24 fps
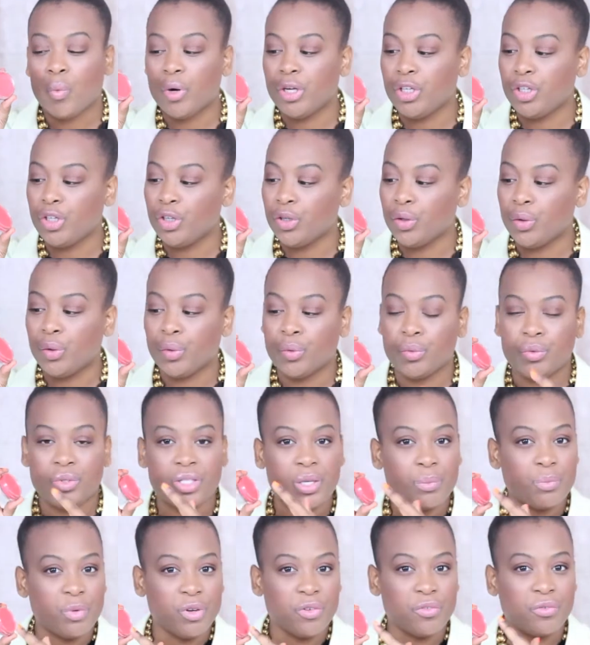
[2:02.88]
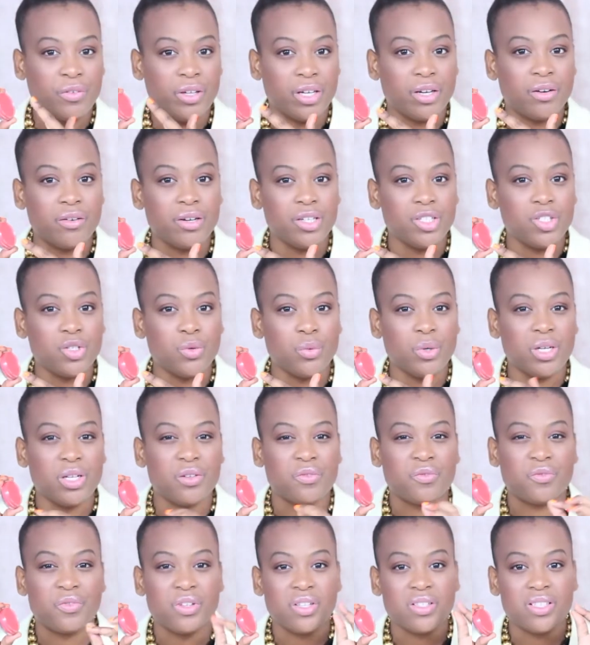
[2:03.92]
when you dip your finger into it,
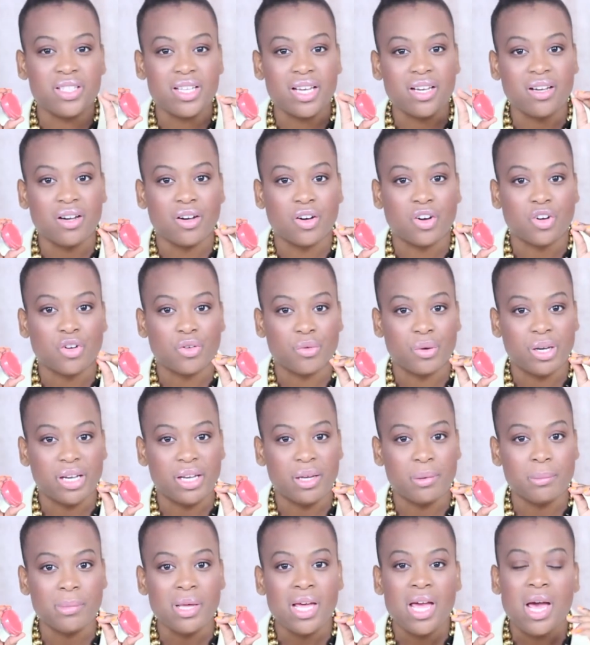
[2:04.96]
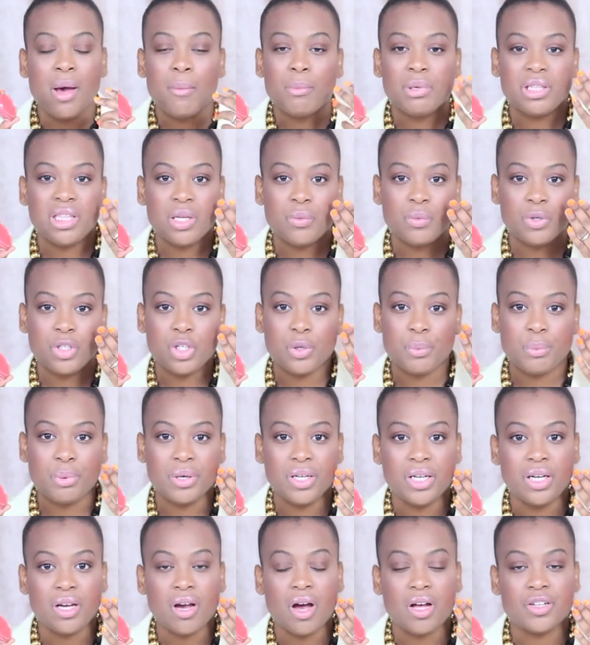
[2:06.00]
it feels like a cream, but then when you
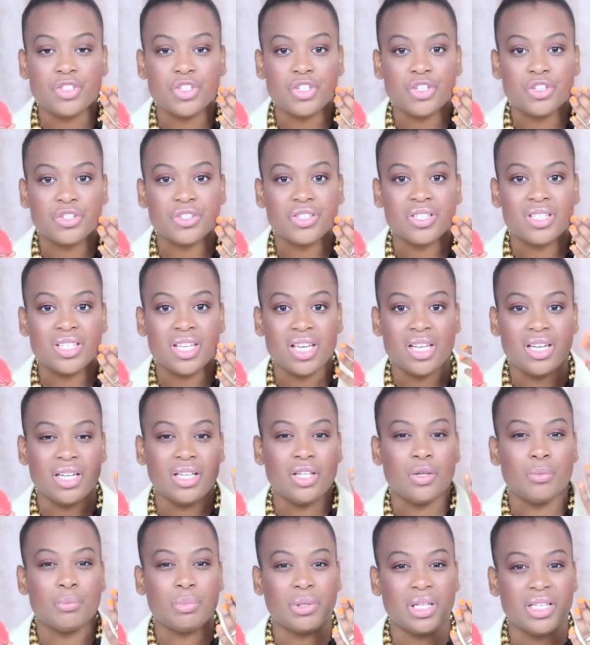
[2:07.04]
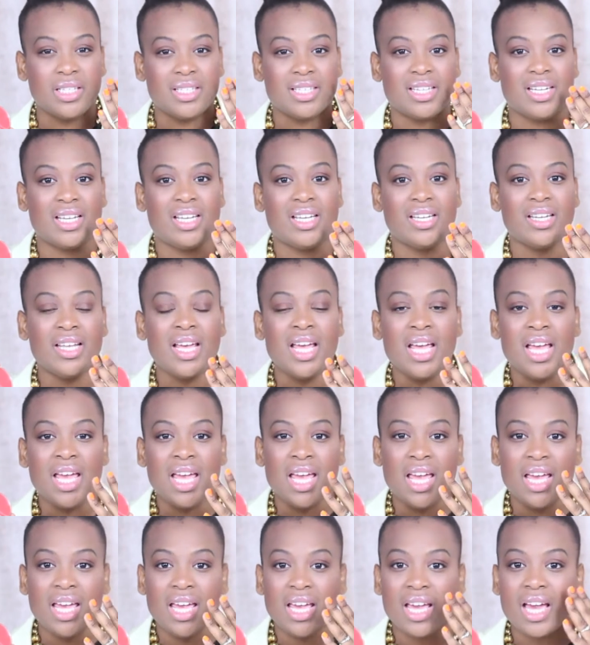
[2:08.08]
put it onto your skin and you blend it in,
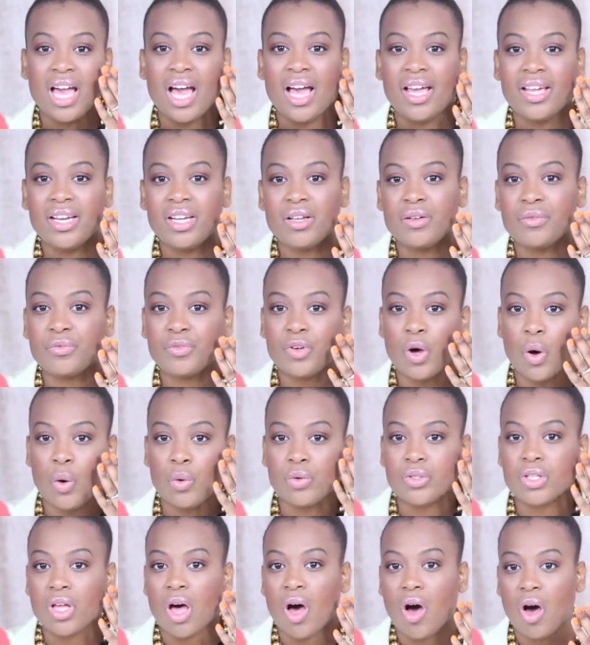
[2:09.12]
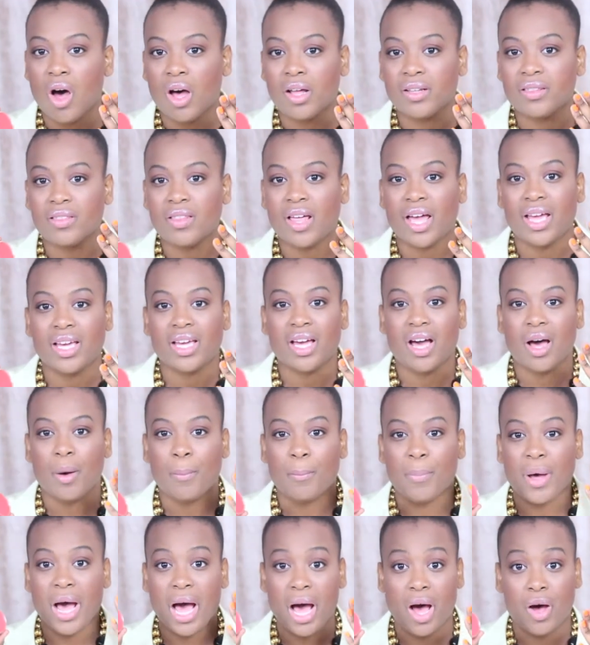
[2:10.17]
it kind of goes on like a
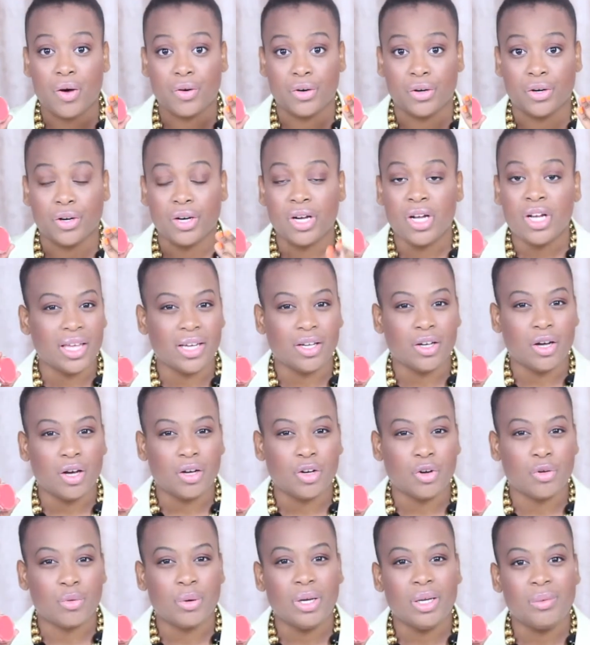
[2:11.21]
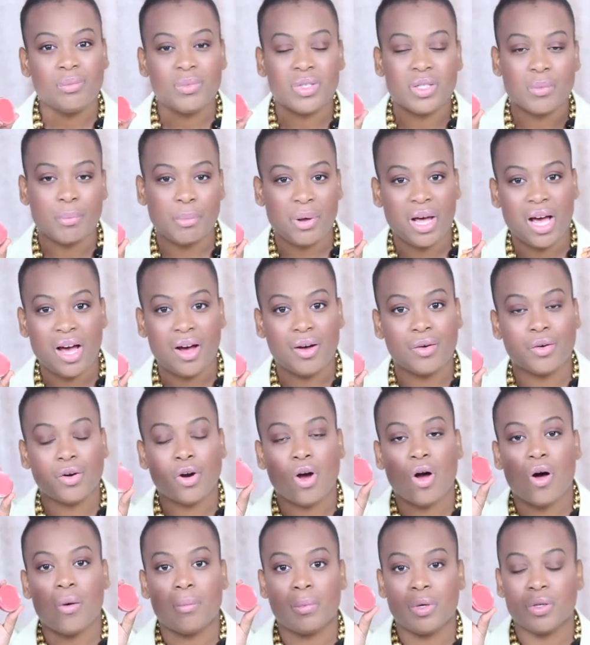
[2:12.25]
powder, like a cream to powder
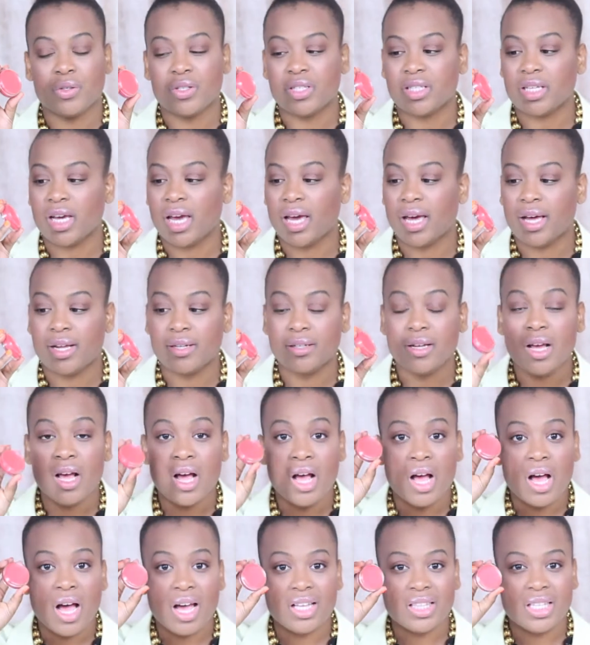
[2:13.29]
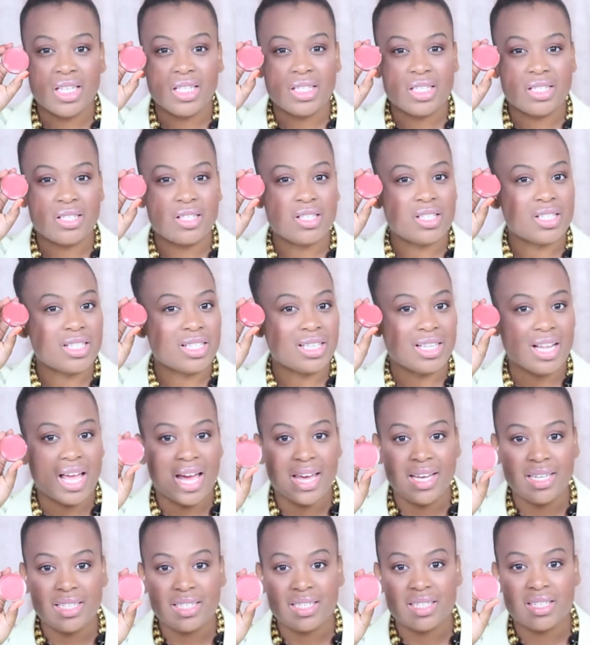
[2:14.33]
almost. And I think this is
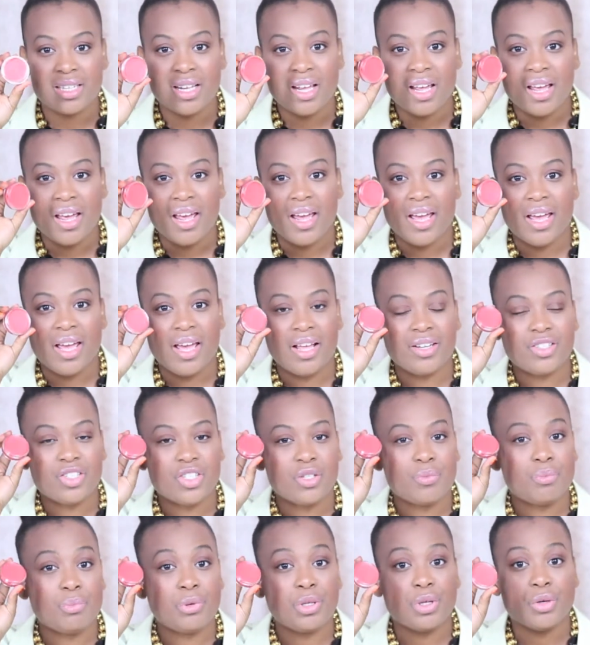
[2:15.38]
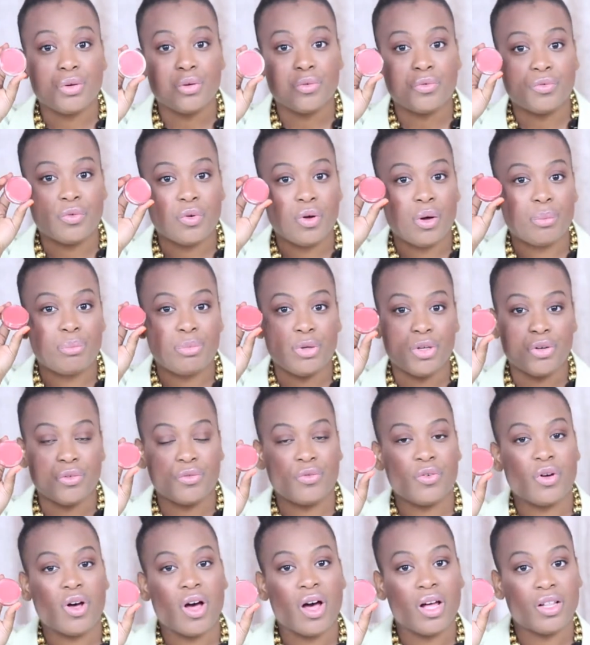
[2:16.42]
light and just beautiful,
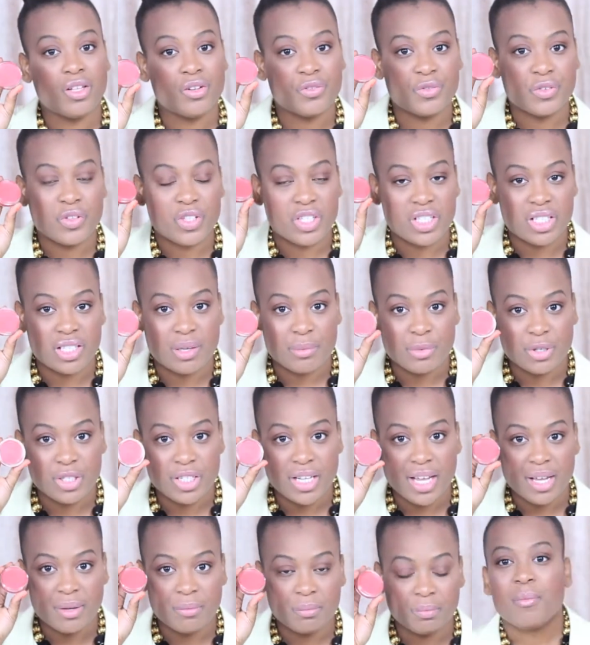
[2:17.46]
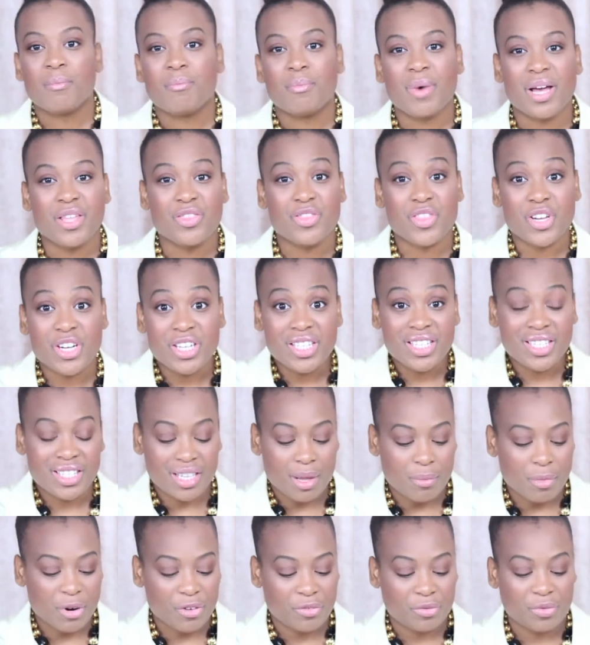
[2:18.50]
beautiful color for the summertime. My third
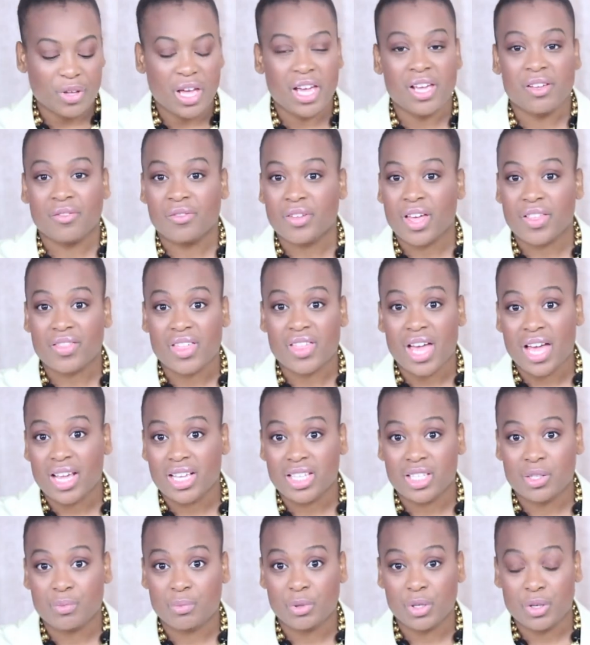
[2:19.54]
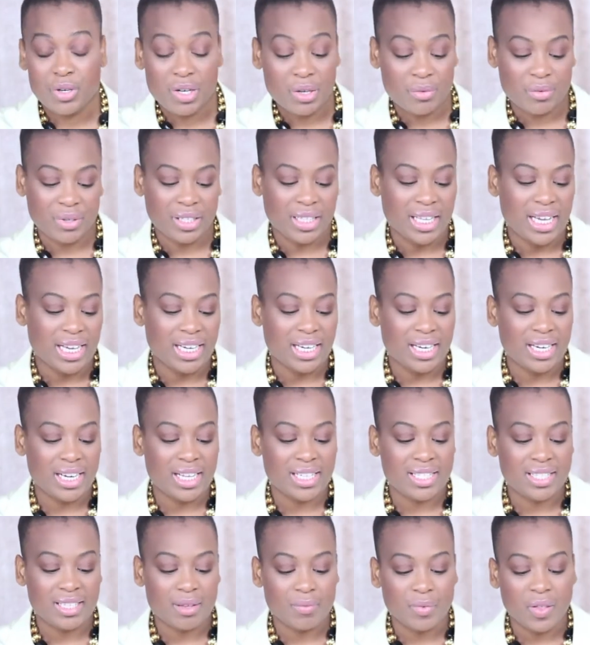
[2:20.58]
summer fave that is beauty related
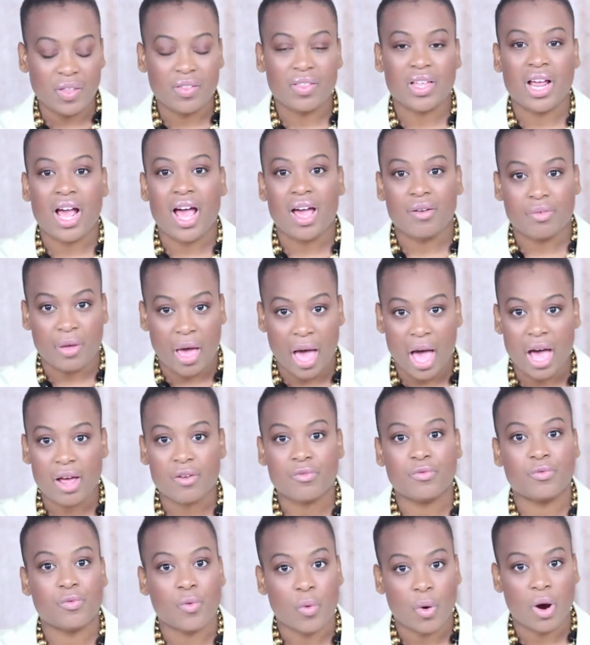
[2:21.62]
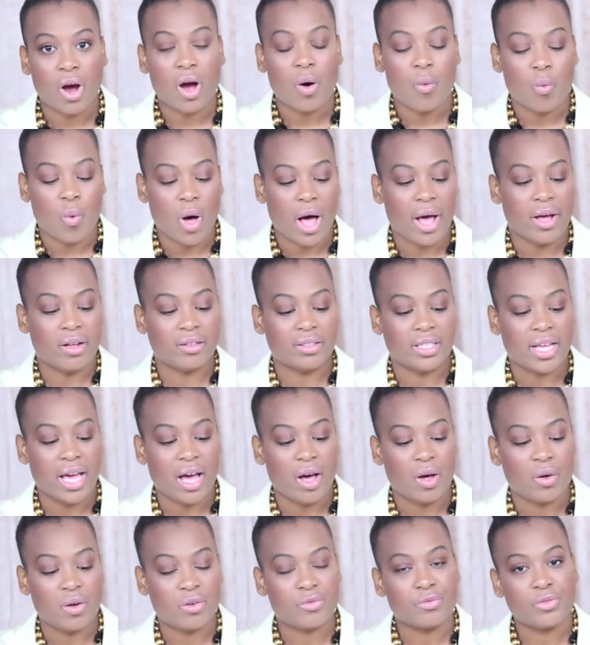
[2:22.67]
is something that I've had for a while
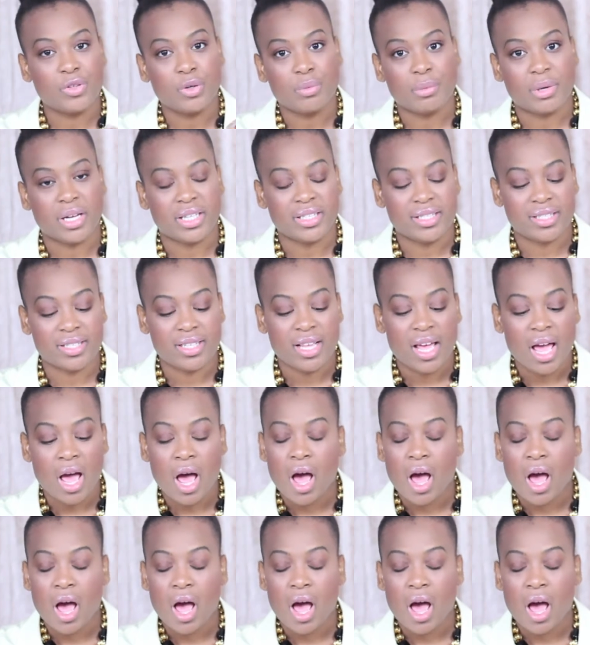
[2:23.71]
now, a few months,